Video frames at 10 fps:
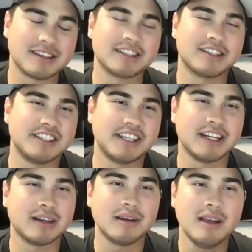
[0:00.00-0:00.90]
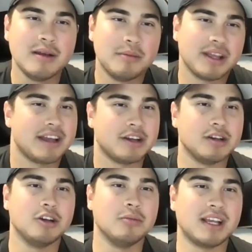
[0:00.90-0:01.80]
That's good to hear. But yeah,
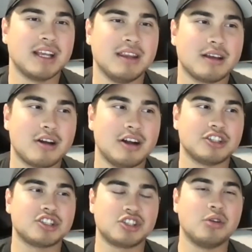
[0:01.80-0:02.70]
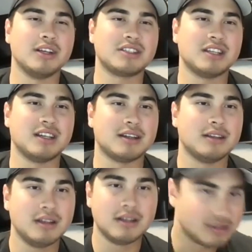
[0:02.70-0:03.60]
you're making the conscious choice to
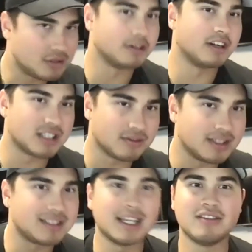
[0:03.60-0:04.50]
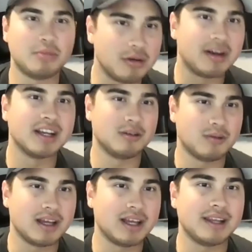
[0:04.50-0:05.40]
aggressively save and put money
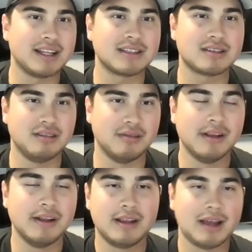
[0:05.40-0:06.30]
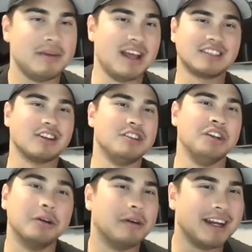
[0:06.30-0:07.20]
away. And that's on
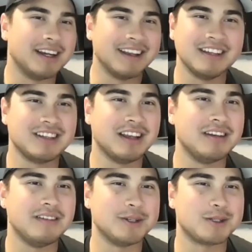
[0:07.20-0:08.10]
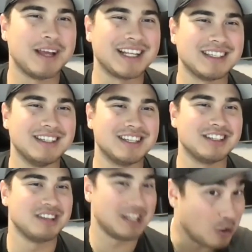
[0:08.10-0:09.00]
you, right? Like you said, that's a
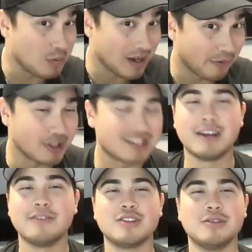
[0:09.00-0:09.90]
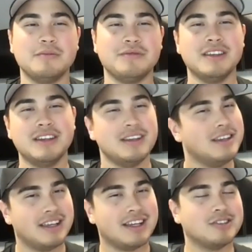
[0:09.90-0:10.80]
decision that you made for yourself. So
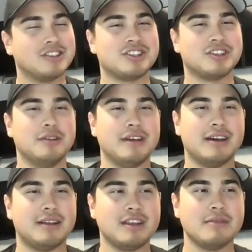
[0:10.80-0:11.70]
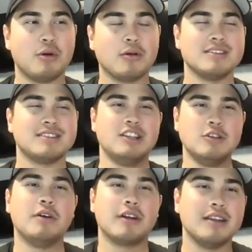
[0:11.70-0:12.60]
it goes to show the importance that
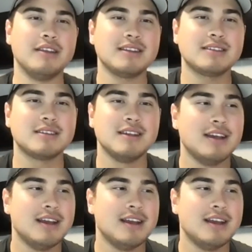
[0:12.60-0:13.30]
you put on this.